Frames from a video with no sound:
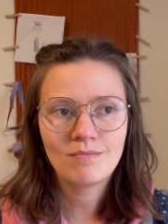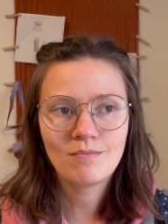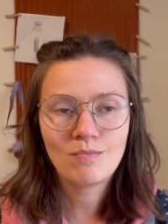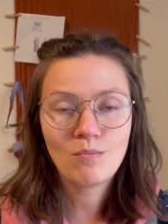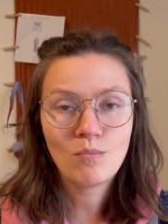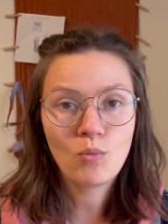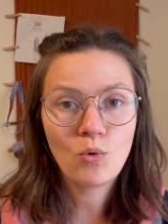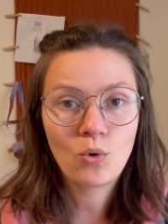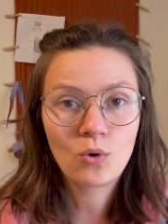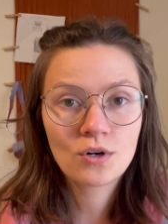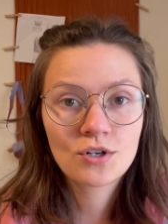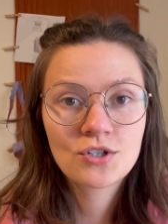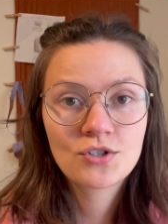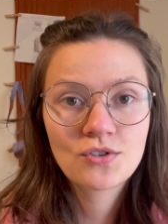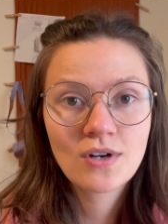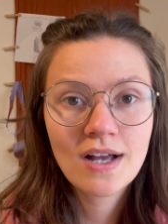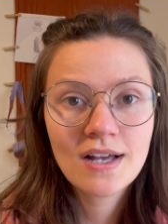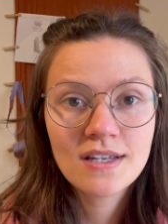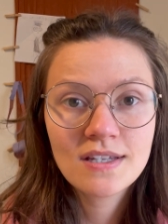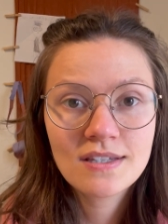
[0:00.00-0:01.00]
more
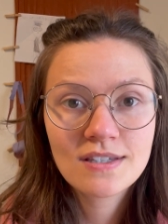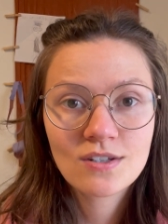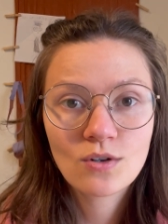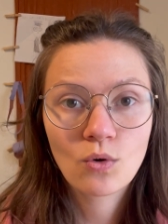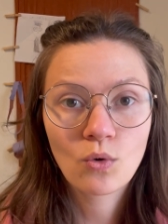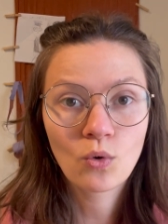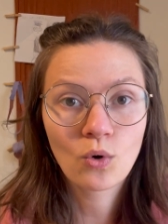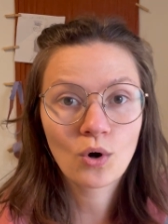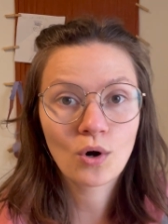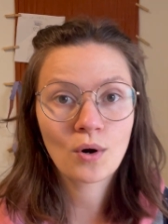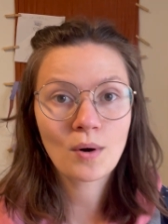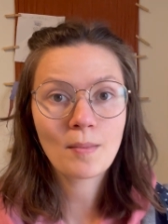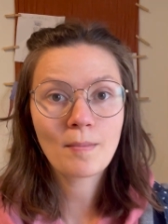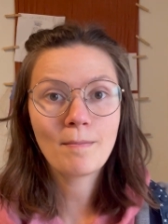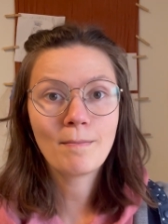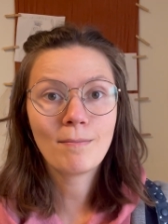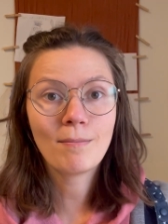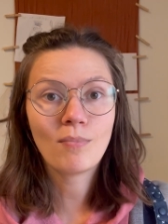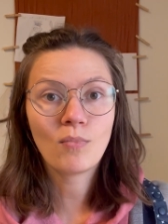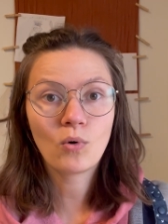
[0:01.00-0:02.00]
stressed or
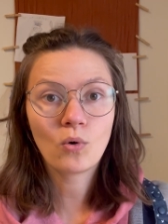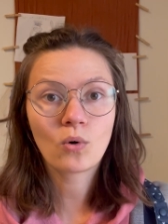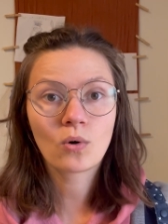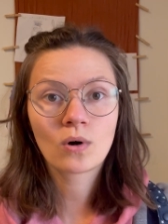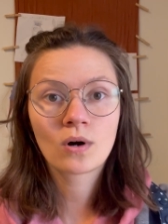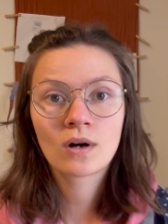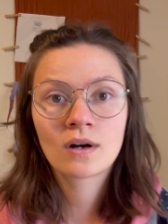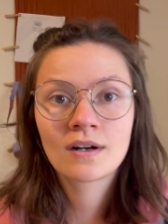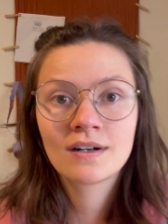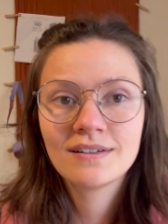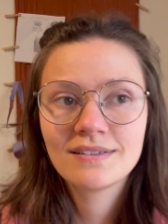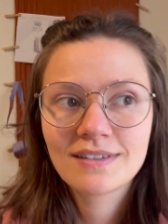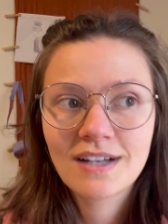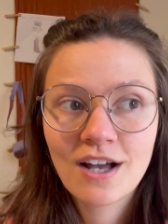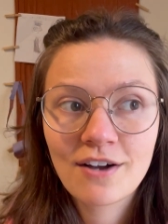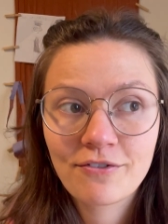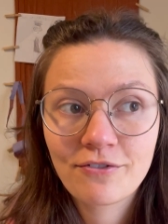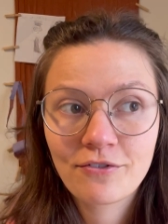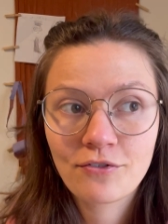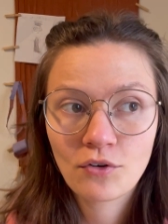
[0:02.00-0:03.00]
more
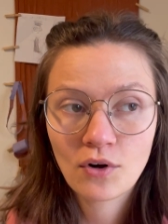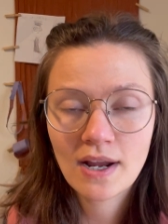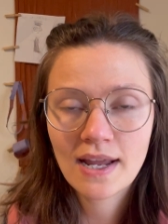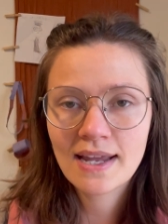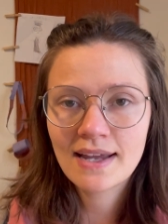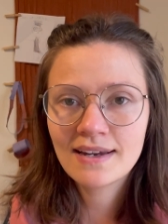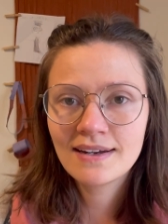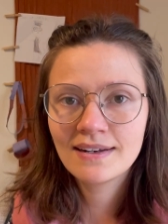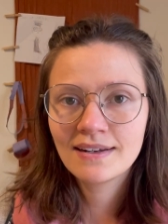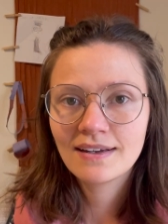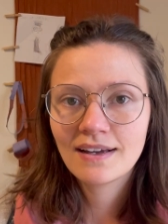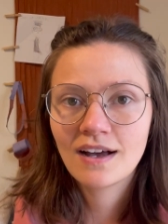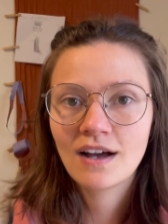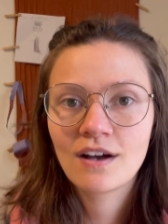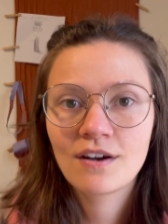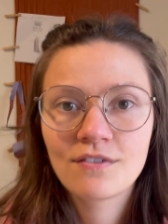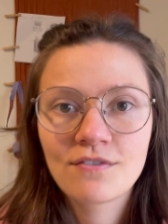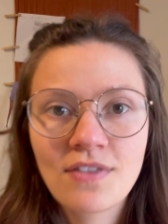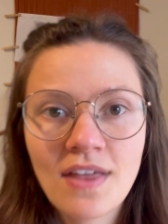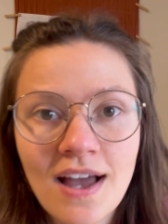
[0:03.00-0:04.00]
afraid
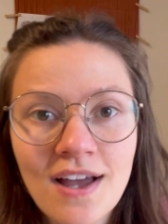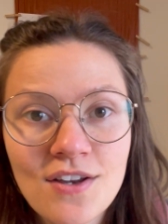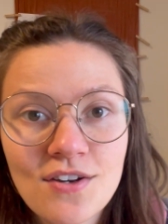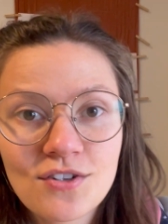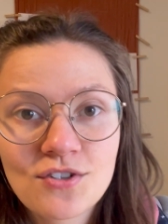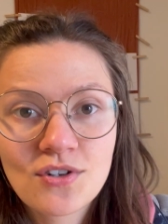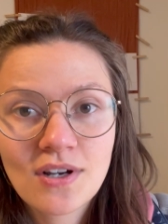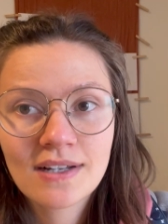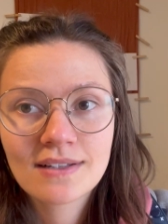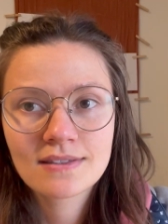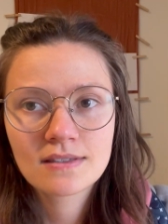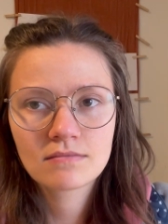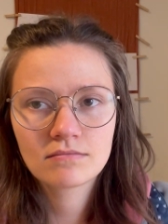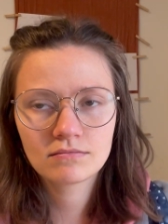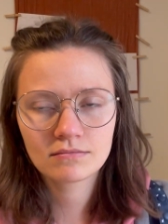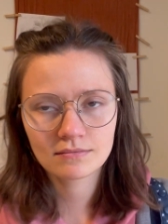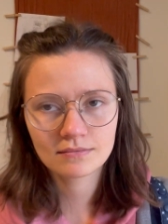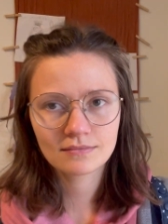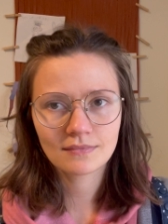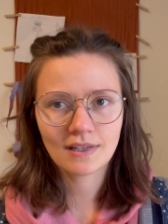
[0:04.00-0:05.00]
of that
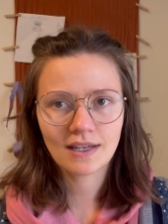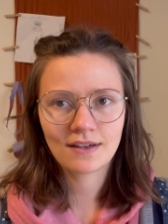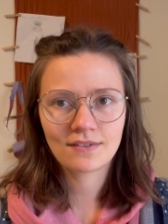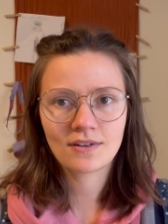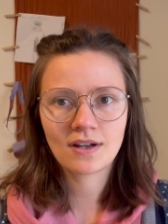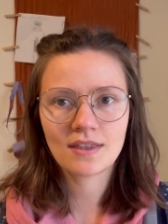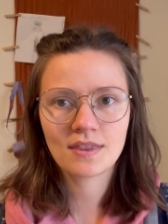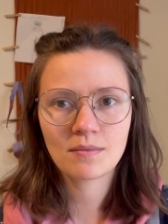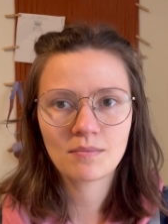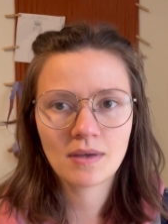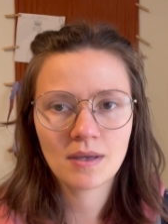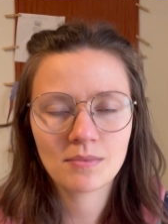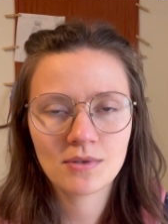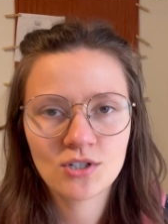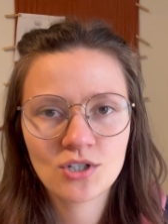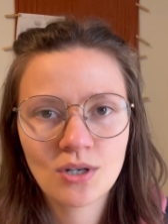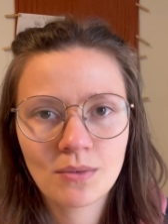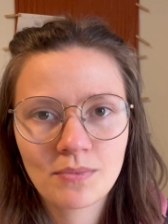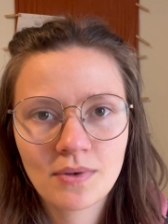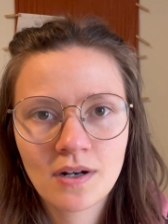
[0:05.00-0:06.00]
I've got the baby
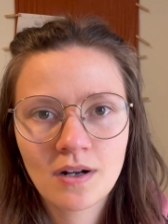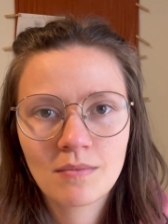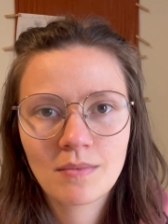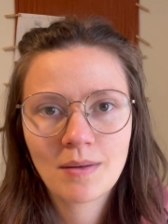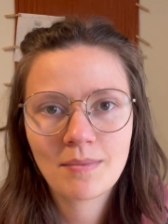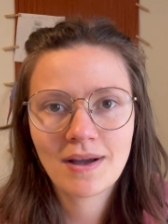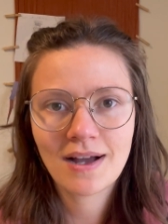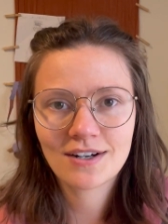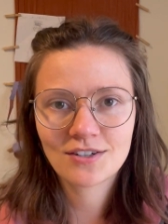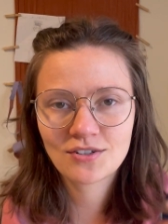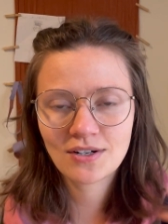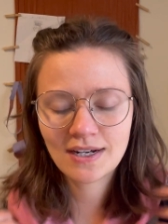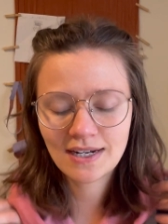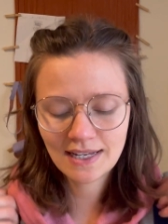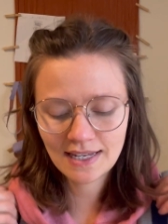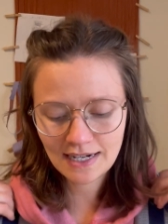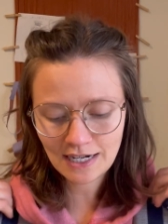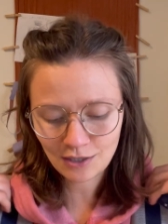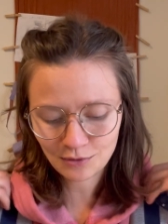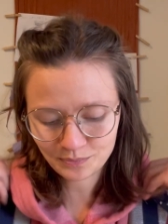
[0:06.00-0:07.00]
jumping on my back trying to
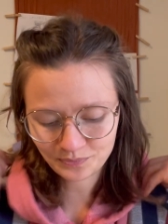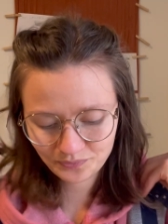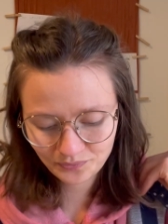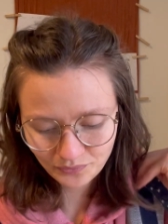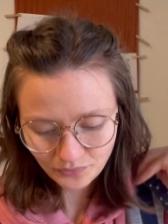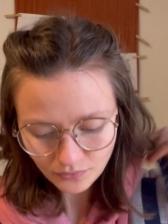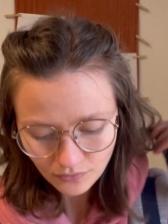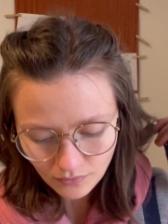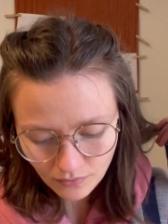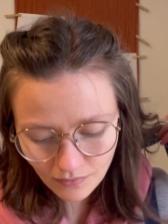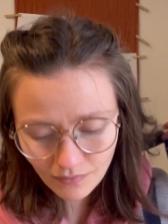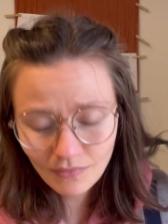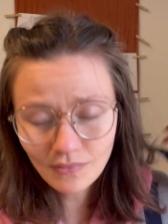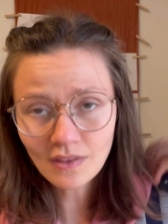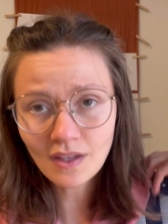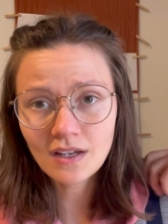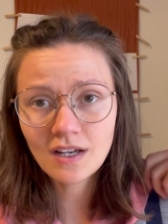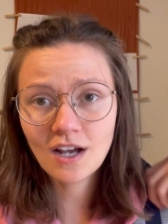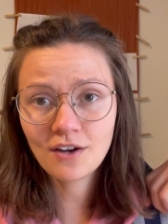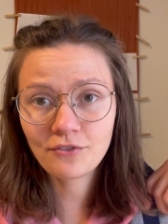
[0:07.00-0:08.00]
get out.
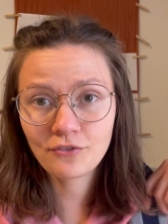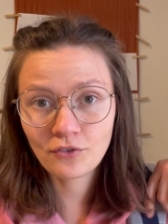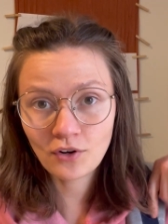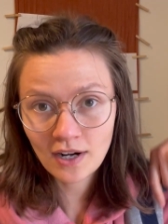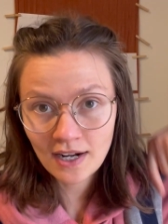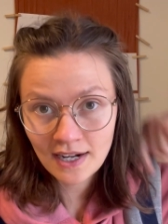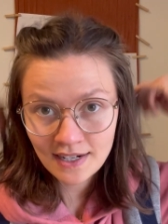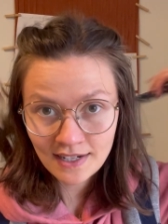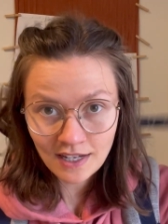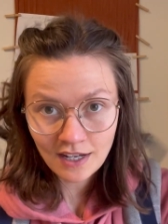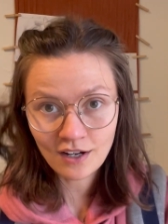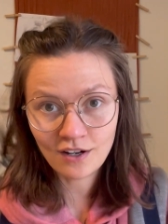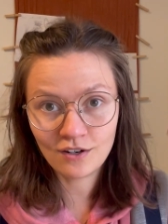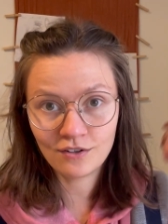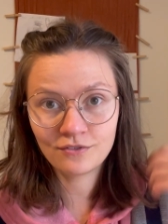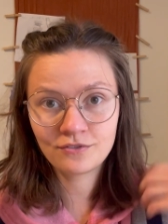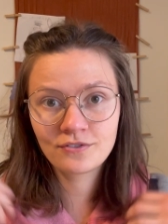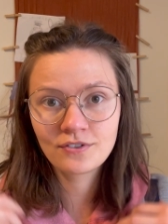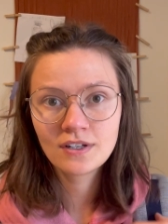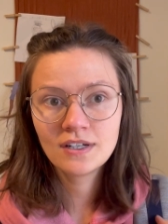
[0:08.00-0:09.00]
Afraid
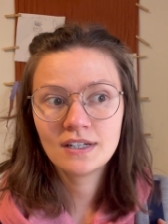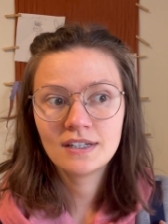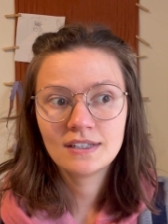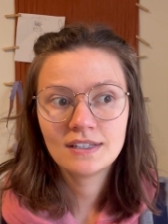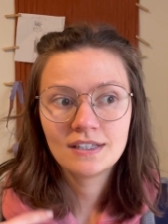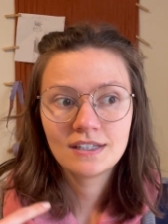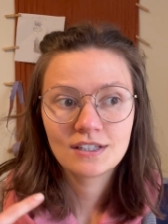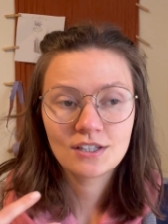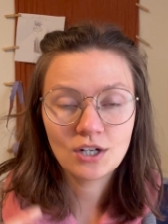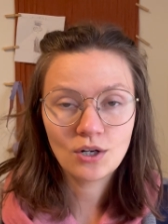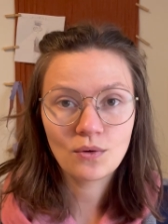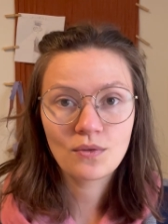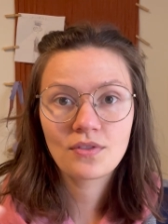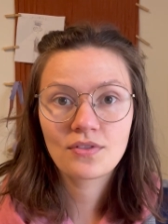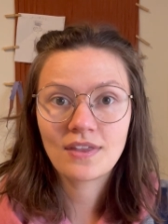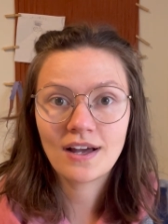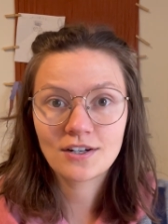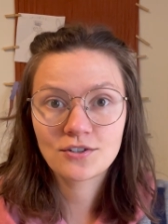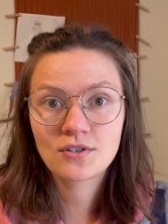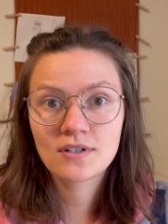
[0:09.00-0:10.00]
of, you know,
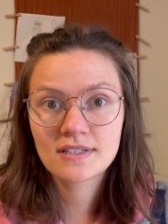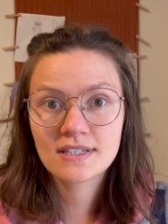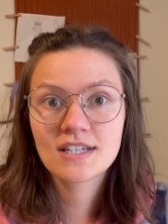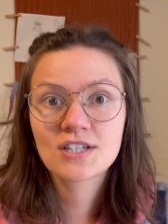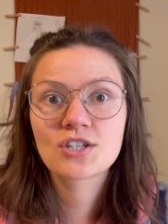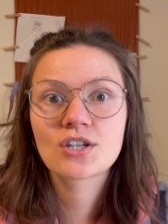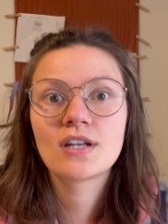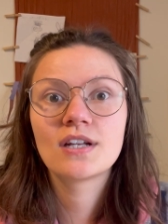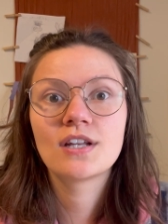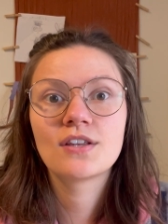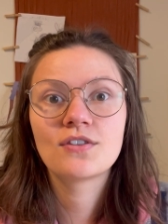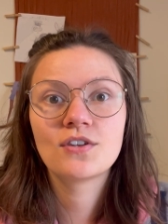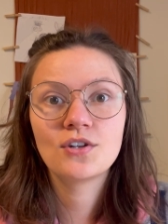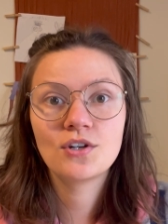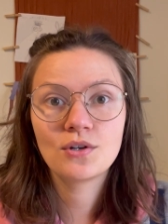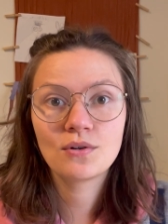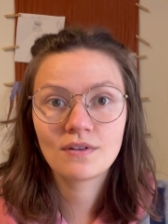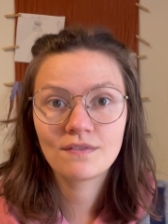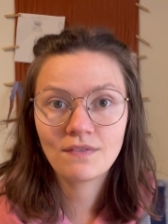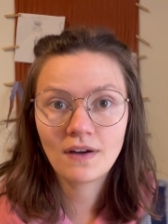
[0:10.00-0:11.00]
that transition and the
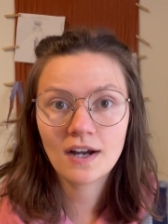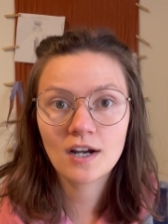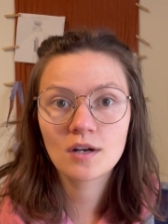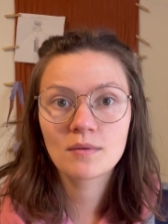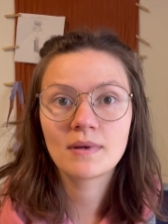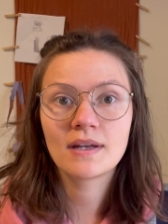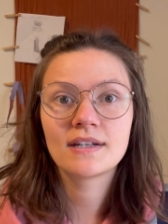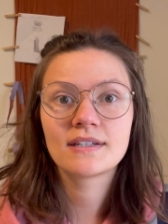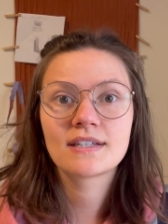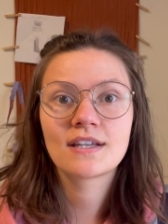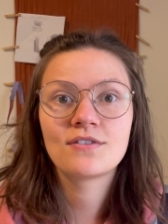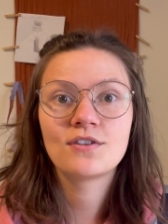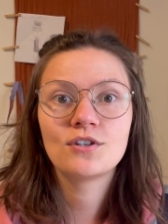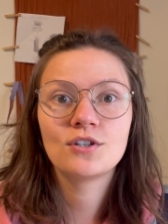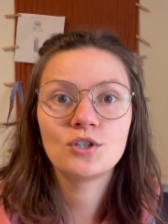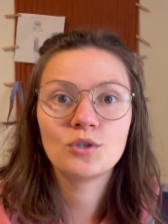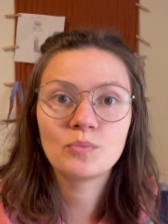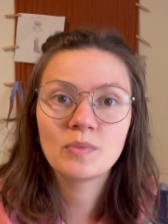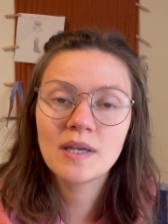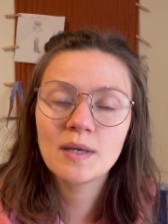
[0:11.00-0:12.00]
new environment and the
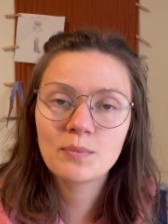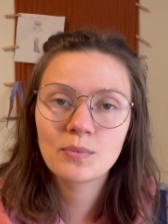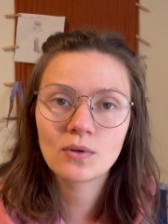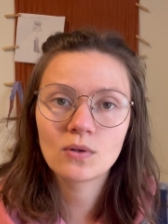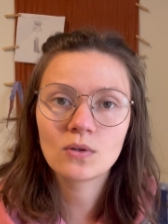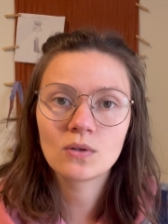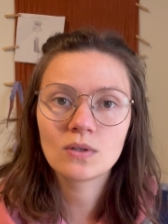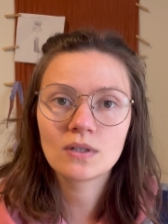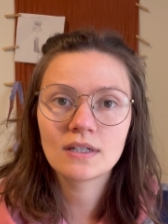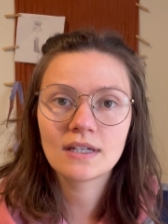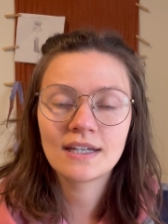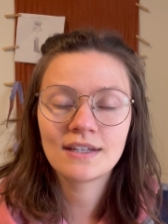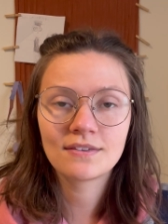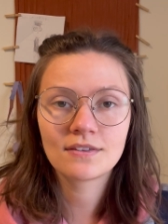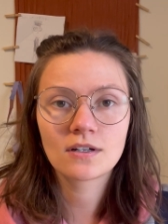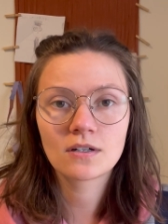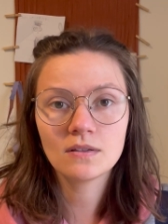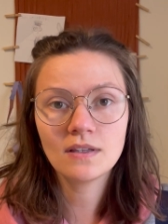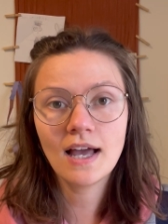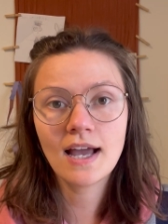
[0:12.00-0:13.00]
new people in
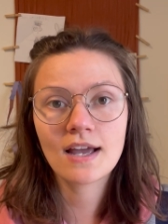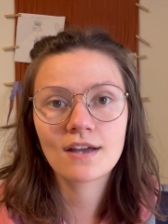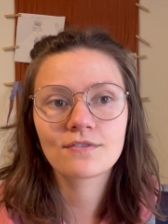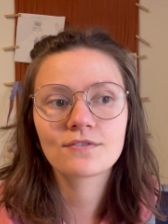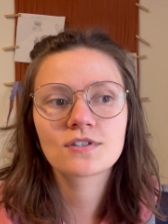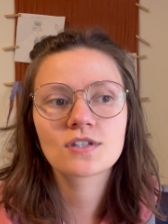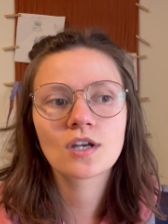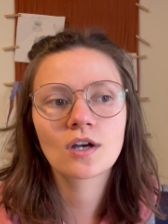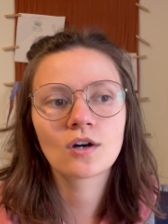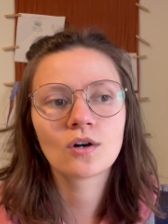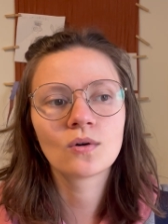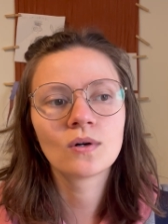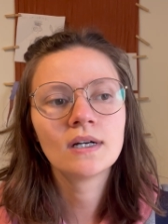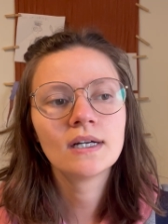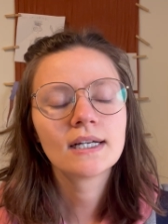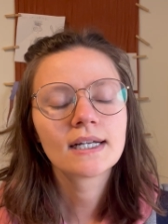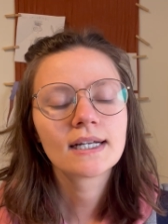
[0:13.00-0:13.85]
their life. So